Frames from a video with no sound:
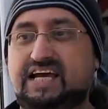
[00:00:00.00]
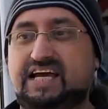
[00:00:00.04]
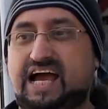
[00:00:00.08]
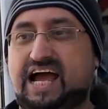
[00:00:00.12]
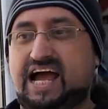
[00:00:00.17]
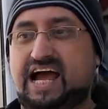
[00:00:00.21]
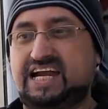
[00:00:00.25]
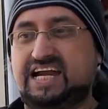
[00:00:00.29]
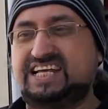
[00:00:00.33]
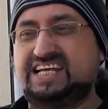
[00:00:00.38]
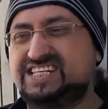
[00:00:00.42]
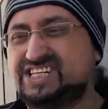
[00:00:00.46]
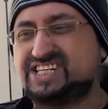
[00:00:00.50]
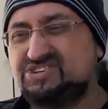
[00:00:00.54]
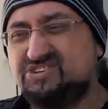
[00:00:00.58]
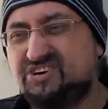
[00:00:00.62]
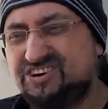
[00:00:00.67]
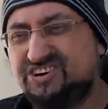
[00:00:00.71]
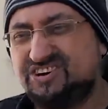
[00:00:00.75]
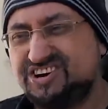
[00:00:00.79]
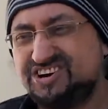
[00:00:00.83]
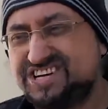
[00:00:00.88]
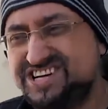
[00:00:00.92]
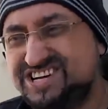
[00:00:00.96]
And it's
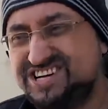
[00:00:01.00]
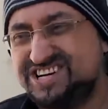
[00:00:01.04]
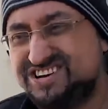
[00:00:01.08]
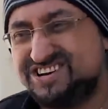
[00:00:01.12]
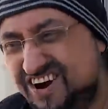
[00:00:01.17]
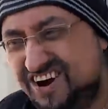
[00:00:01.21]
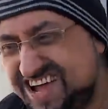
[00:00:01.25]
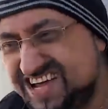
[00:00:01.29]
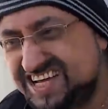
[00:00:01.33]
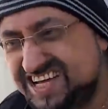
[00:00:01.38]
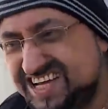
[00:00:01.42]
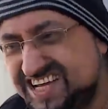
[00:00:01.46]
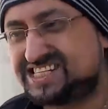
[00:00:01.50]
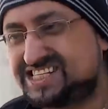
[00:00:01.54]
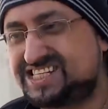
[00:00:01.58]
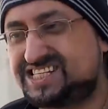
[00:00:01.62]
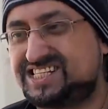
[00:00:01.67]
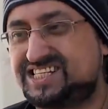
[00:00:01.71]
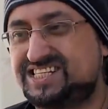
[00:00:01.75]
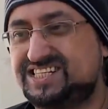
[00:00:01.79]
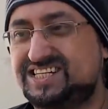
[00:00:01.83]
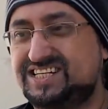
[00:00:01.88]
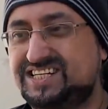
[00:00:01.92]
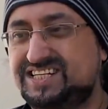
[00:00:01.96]
not nice.
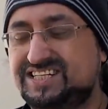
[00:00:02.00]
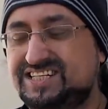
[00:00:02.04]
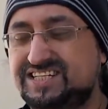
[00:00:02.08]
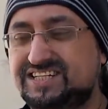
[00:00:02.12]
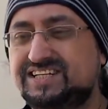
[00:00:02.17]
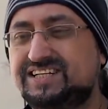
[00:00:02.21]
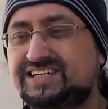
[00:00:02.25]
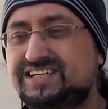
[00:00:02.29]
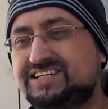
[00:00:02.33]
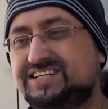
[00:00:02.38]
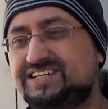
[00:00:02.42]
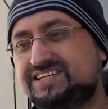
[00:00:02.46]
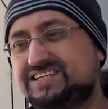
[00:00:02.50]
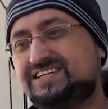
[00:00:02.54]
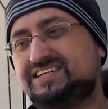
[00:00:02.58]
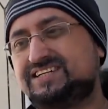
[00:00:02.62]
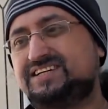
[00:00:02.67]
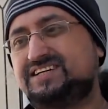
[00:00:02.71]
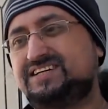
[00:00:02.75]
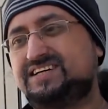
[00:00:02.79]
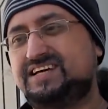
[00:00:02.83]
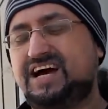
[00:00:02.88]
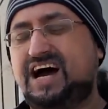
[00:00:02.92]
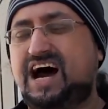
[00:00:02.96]

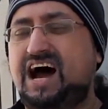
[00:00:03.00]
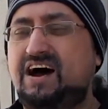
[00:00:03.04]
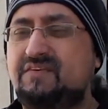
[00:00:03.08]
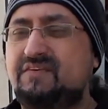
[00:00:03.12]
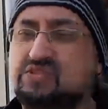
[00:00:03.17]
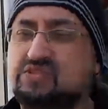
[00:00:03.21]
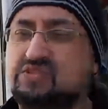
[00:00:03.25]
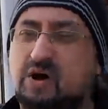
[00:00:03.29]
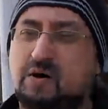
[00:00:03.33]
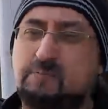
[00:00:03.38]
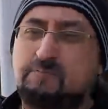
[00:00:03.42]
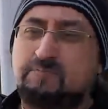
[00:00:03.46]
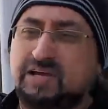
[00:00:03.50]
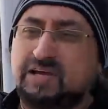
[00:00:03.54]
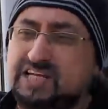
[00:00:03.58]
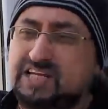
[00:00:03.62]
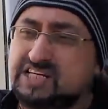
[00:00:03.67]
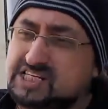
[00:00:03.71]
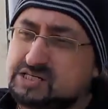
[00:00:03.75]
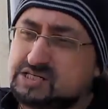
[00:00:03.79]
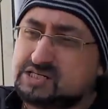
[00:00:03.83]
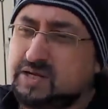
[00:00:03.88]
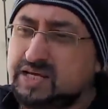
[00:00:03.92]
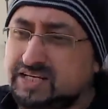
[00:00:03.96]
I've not been
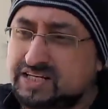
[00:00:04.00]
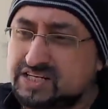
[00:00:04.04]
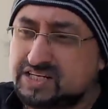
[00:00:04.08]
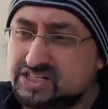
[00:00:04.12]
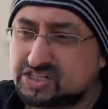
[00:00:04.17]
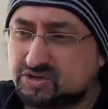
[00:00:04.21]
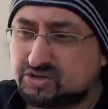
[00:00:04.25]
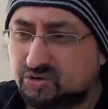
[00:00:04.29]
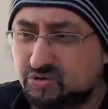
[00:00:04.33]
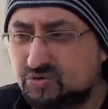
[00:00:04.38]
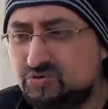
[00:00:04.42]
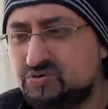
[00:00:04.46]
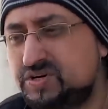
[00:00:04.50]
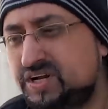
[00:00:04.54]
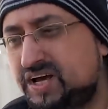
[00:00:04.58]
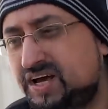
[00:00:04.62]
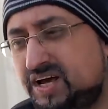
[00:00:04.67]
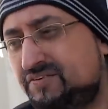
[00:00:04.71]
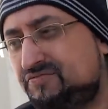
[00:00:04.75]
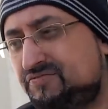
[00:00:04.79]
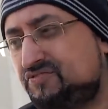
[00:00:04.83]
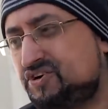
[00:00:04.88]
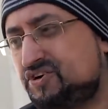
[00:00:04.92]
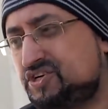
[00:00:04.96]
Speaker's Corner
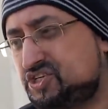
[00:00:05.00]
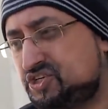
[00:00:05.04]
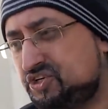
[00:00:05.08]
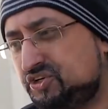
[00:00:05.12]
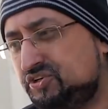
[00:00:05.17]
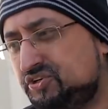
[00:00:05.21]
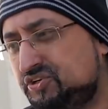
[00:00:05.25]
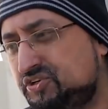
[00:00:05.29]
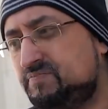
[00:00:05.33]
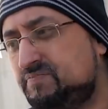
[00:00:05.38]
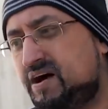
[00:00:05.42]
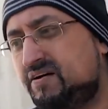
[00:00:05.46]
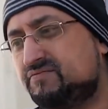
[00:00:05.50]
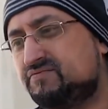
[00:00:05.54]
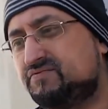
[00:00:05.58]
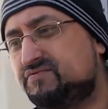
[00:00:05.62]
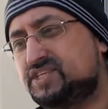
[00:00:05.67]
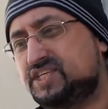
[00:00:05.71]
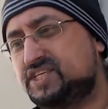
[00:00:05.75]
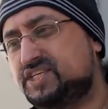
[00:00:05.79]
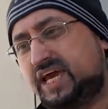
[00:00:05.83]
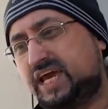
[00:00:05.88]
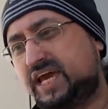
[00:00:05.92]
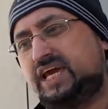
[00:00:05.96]
for 2 months,
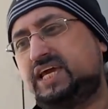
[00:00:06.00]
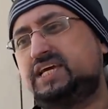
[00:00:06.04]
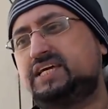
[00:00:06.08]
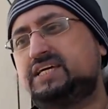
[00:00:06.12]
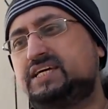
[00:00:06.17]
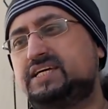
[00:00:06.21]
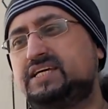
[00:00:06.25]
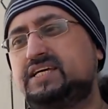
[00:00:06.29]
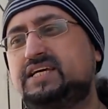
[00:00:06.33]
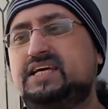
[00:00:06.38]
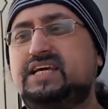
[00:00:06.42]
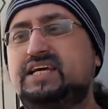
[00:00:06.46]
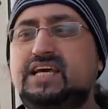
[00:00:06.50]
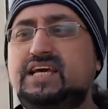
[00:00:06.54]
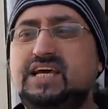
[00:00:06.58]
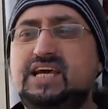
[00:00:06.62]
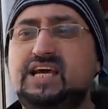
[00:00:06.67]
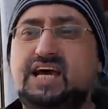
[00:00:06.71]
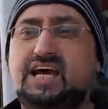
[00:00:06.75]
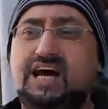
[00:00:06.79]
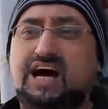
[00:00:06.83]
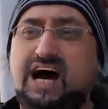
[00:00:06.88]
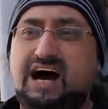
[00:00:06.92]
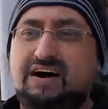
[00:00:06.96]
yeah?
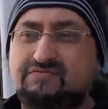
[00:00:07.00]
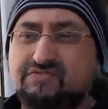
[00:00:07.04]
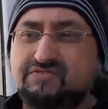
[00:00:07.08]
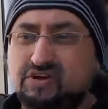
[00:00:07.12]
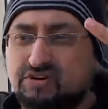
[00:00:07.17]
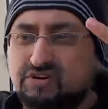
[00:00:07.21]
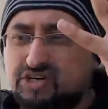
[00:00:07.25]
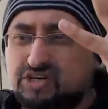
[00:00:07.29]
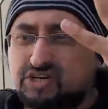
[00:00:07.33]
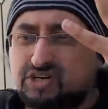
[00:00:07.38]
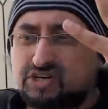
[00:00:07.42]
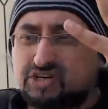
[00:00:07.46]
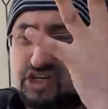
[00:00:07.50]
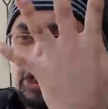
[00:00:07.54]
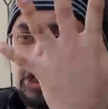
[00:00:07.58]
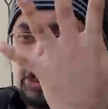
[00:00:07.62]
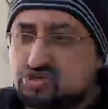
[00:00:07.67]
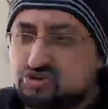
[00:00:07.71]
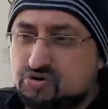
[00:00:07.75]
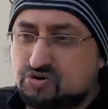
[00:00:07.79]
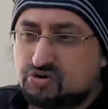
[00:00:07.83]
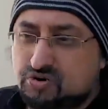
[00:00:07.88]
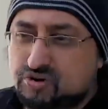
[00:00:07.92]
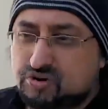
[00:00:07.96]
I've not drawn
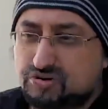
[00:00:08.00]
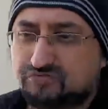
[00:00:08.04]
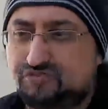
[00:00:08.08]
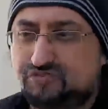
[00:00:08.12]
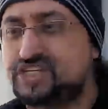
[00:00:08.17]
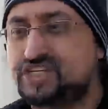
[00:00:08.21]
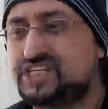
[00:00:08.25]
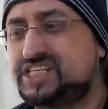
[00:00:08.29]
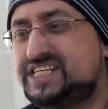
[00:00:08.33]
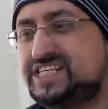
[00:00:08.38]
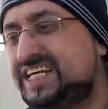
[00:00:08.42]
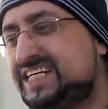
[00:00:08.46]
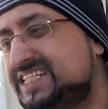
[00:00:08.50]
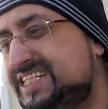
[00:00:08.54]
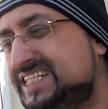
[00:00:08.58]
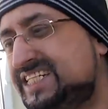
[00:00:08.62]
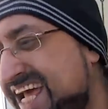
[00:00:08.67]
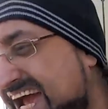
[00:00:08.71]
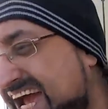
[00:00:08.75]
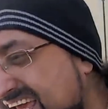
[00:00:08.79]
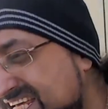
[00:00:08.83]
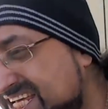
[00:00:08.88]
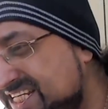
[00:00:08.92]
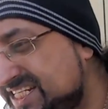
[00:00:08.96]
for 6
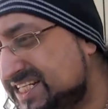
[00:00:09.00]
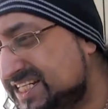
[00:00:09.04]
days.